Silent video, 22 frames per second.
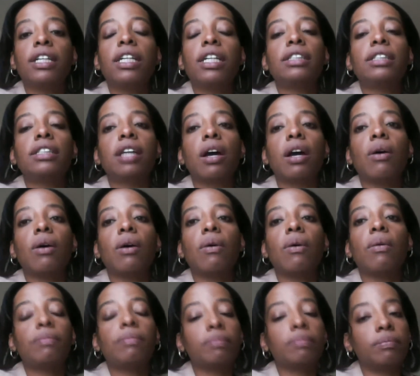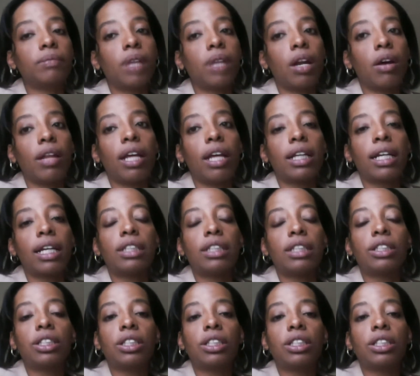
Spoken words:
So, you know, that's just